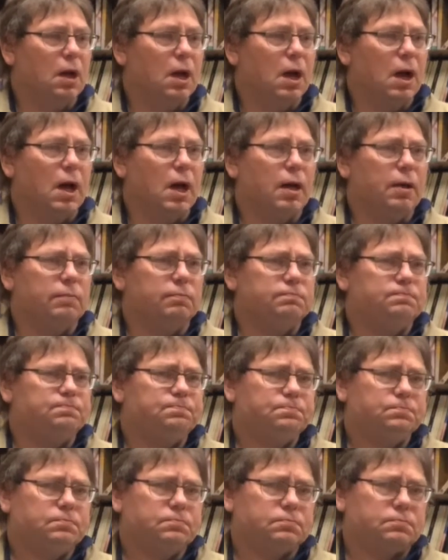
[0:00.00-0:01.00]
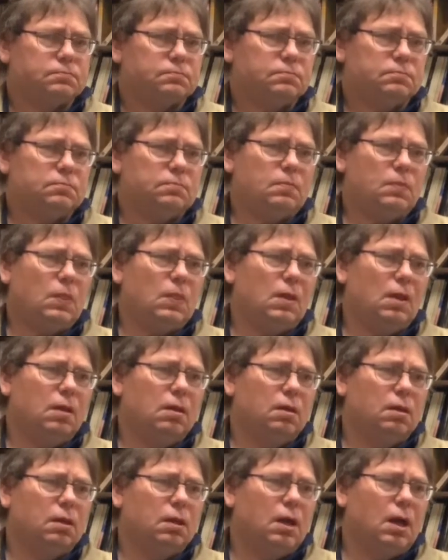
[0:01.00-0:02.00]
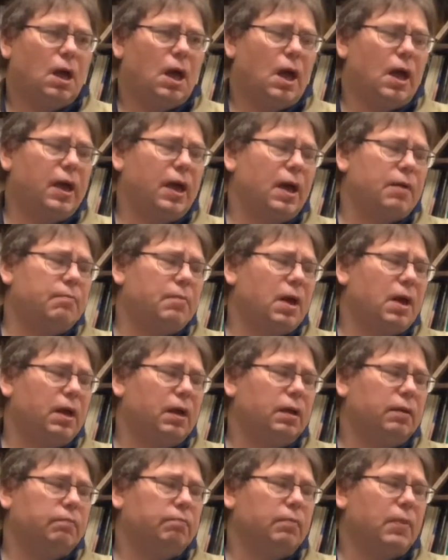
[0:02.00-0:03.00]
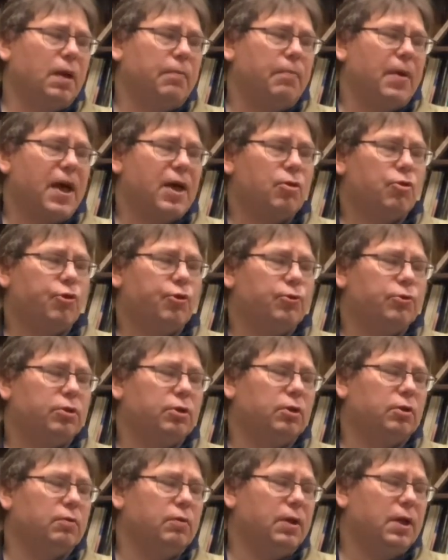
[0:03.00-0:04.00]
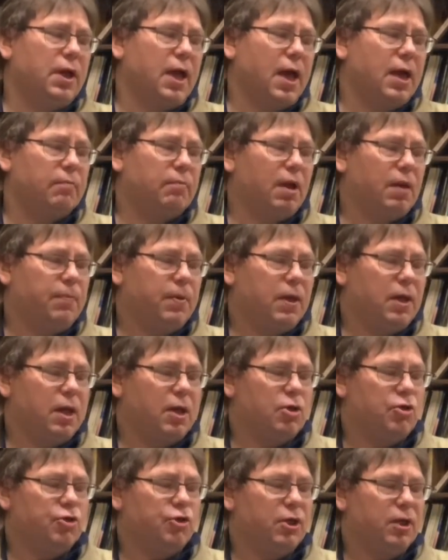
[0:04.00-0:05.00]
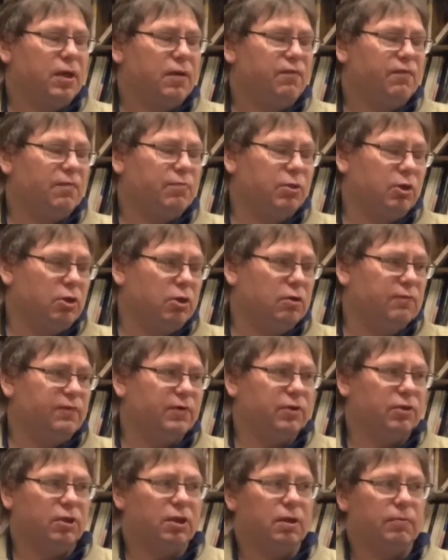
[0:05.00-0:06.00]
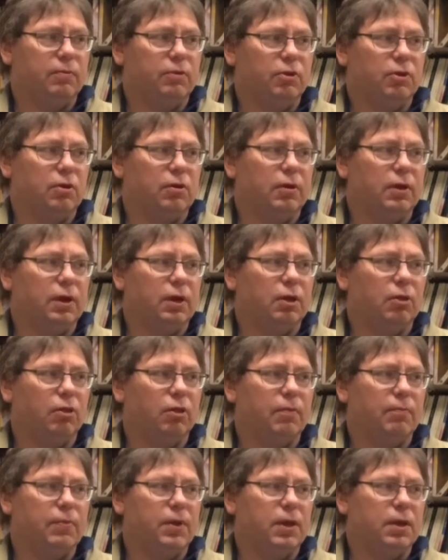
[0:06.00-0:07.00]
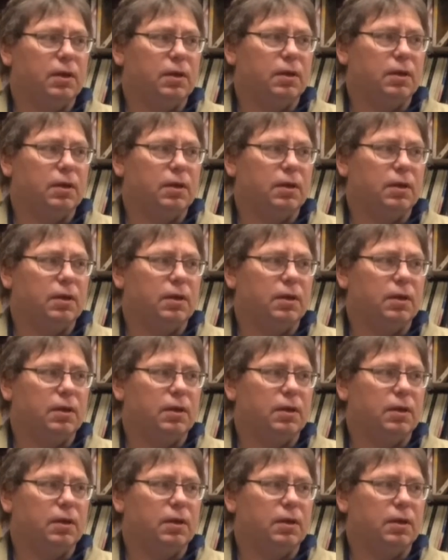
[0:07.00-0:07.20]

I got my bachelor's degree and my PhD from the University of Missouri at Columbia.